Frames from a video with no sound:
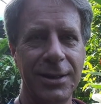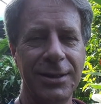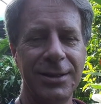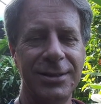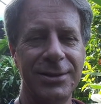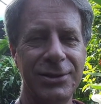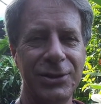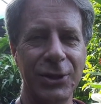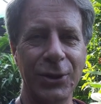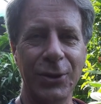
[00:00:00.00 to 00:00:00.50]

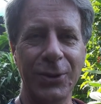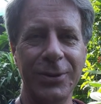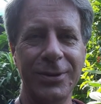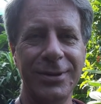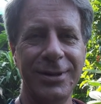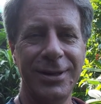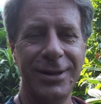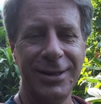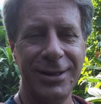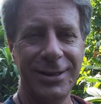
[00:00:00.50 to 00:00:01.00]
So
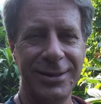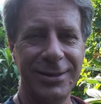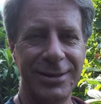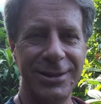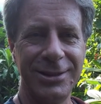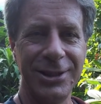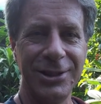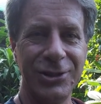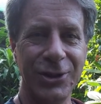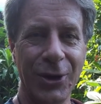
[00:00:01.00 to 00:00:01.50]

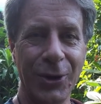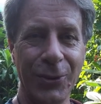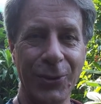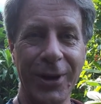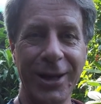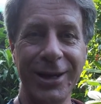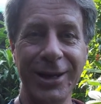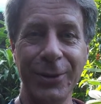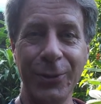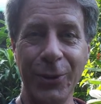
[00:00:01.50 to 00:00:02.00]
this is
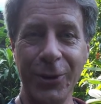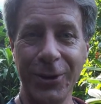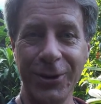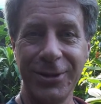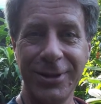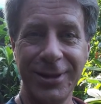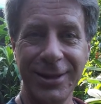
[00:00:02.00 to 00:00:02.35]
already worth